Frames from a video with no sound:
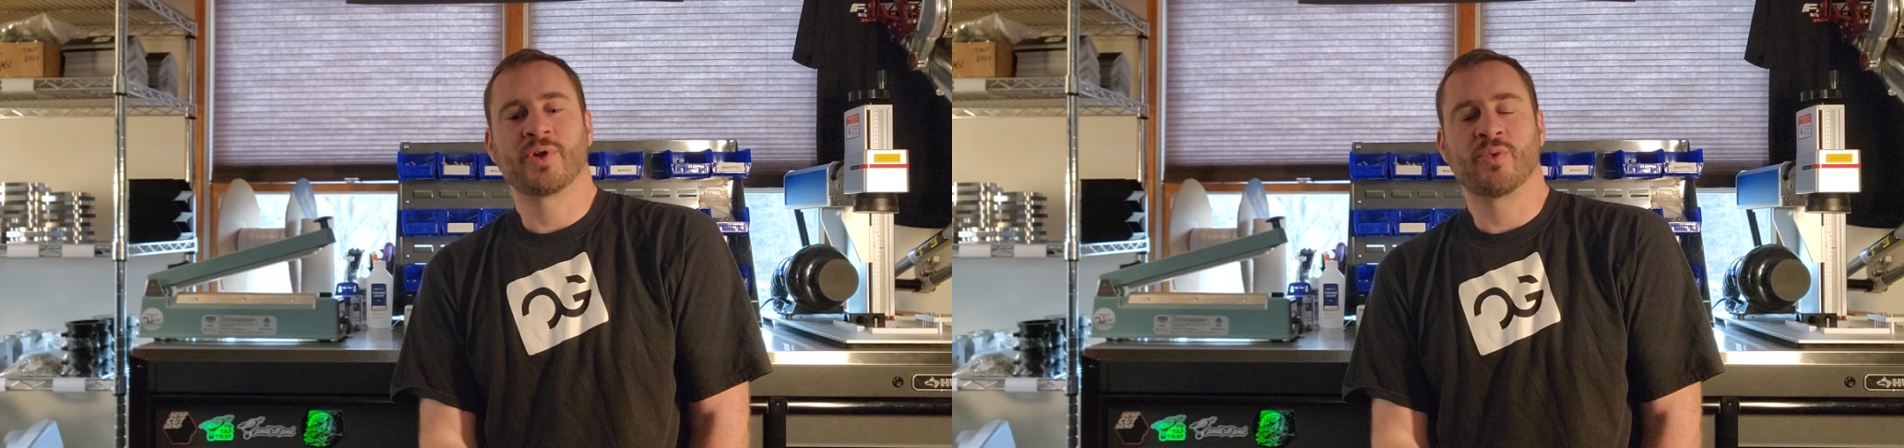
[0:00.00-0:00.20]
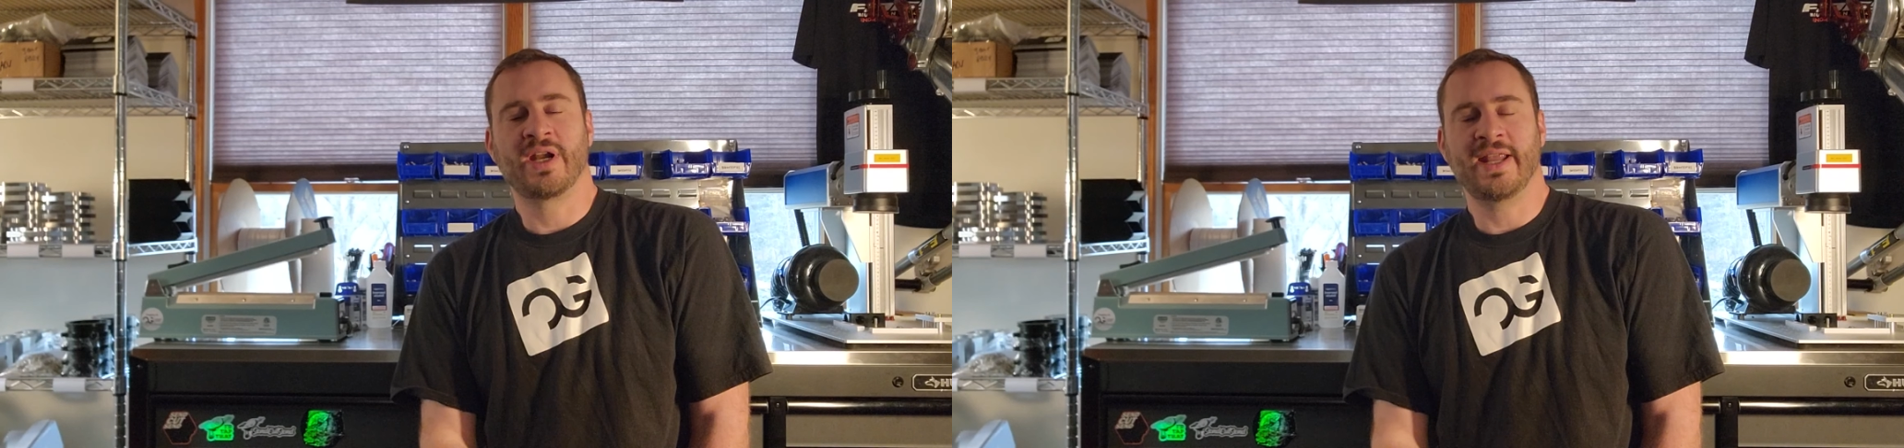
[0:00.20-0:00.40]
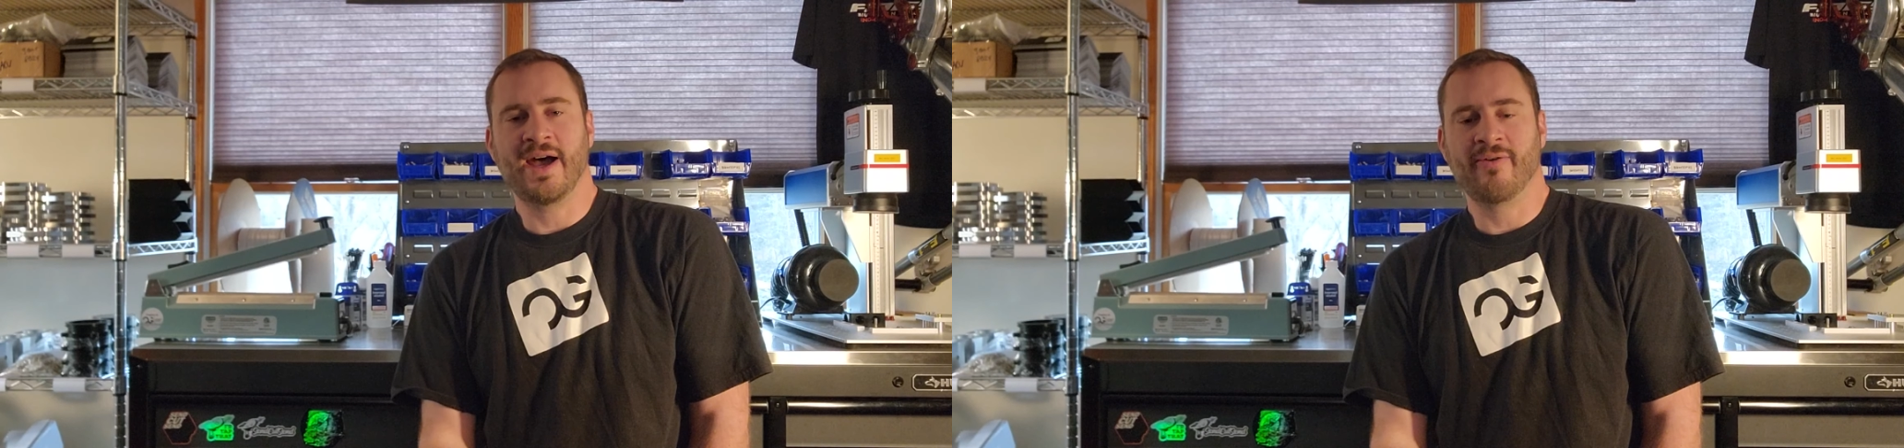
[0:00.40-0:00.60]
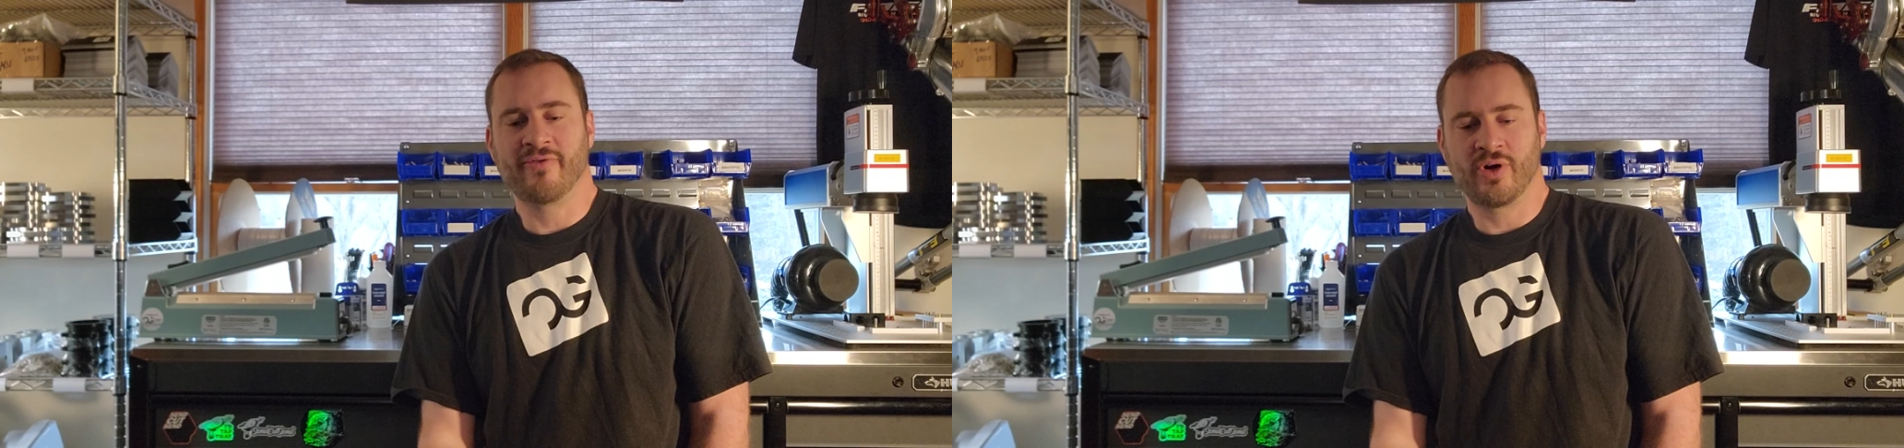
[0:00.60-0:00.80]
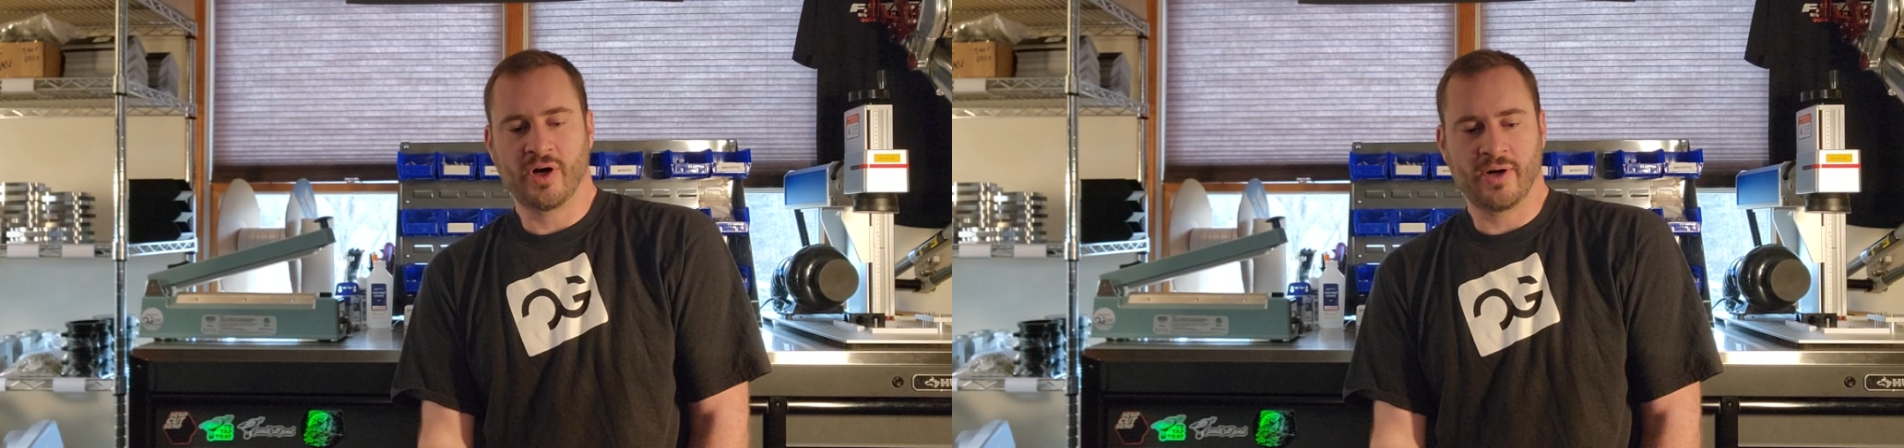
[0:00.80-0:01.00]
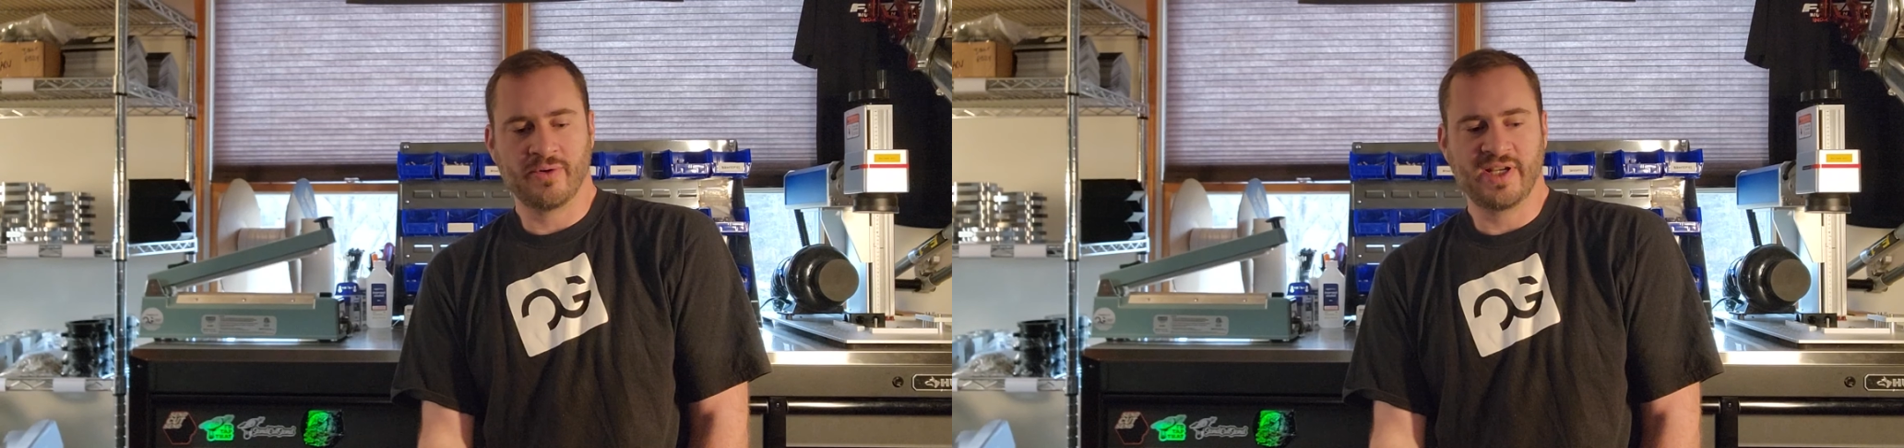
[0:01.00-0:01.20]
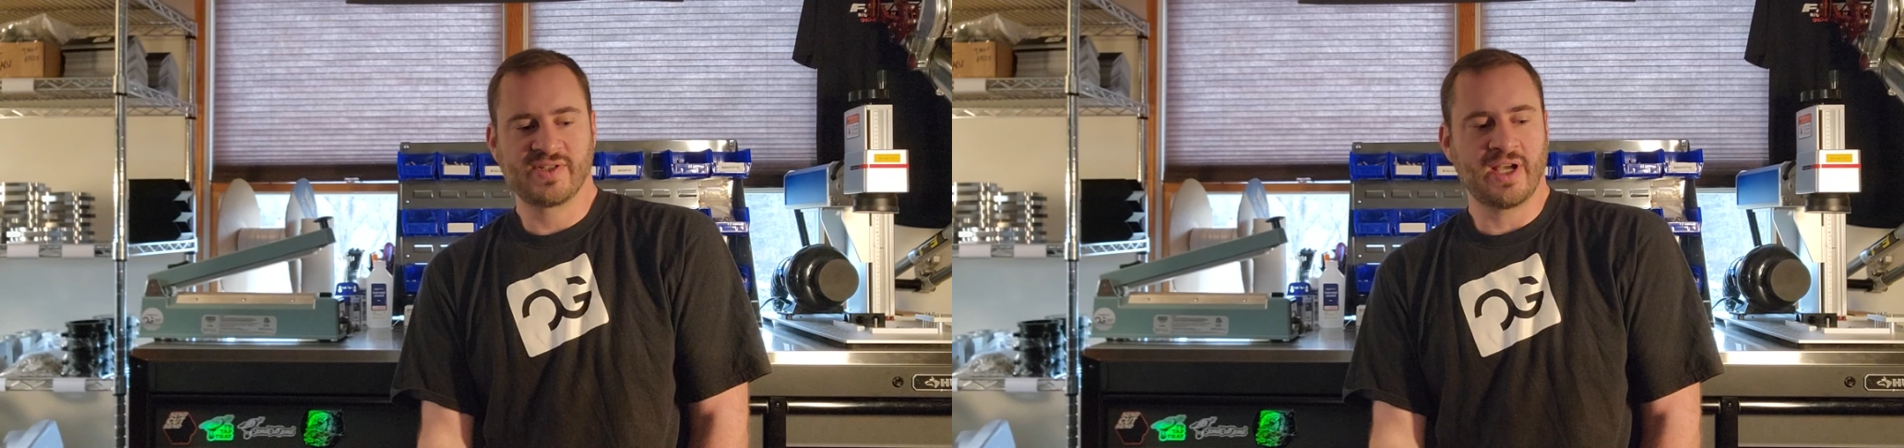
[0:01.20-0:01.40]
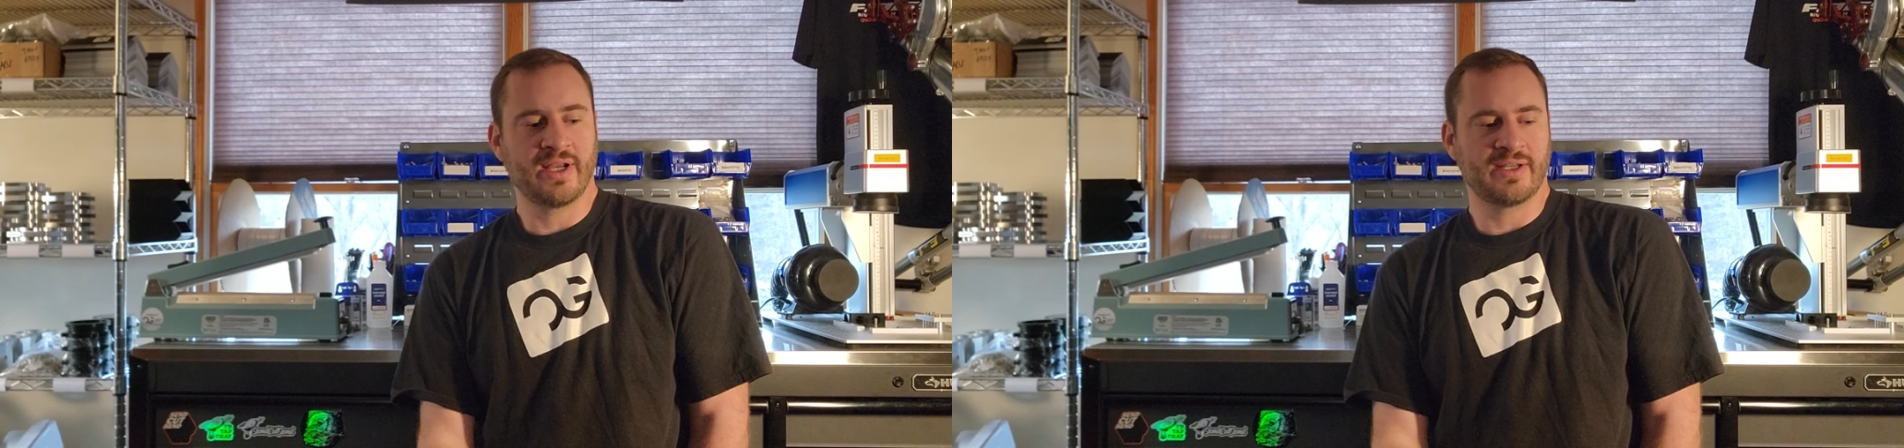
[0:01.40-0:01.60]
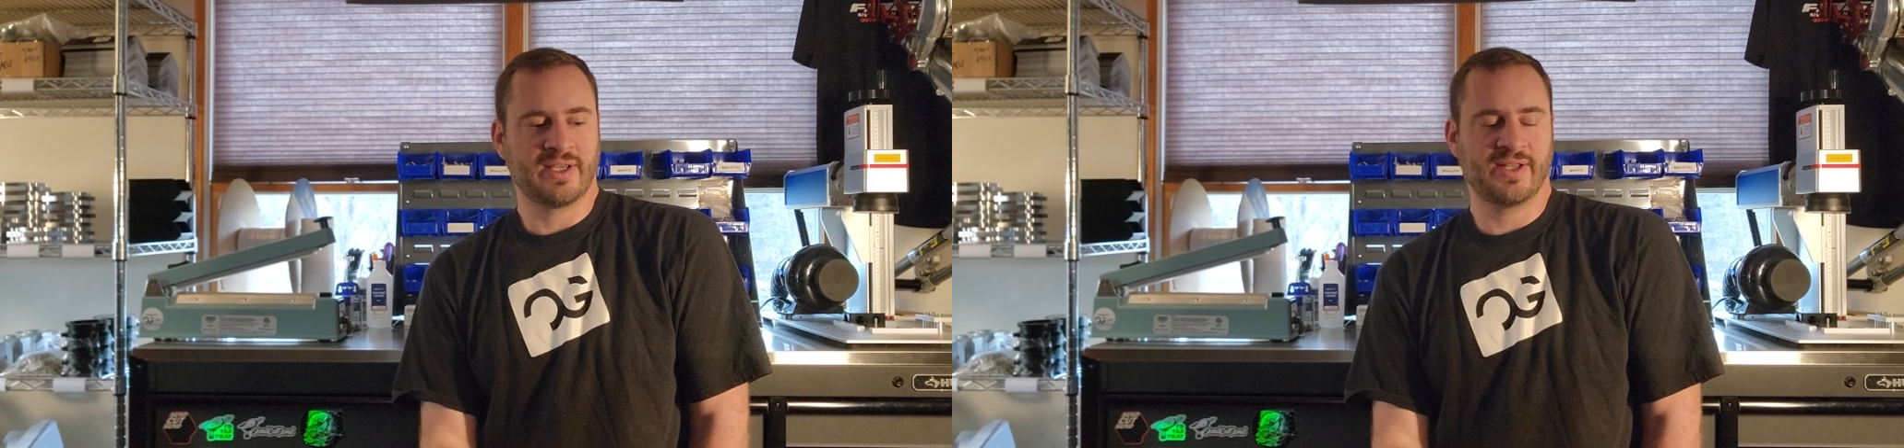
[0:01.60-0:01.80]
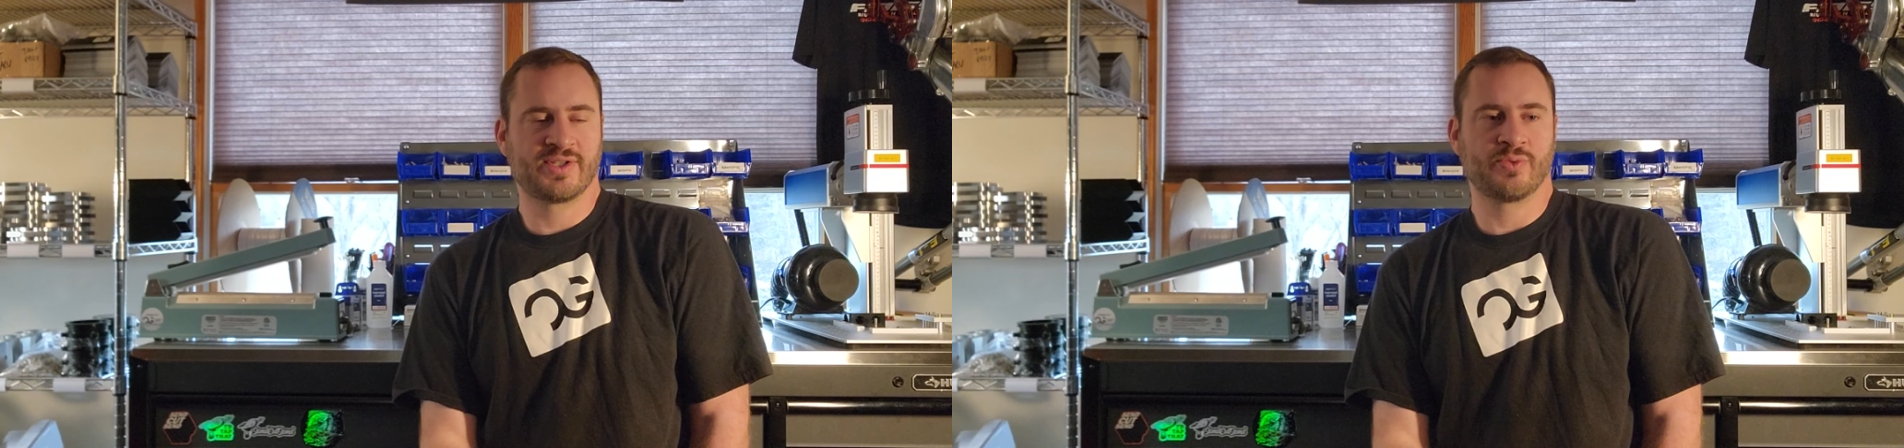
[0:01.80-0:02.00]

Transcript: right now for our Nissan kits,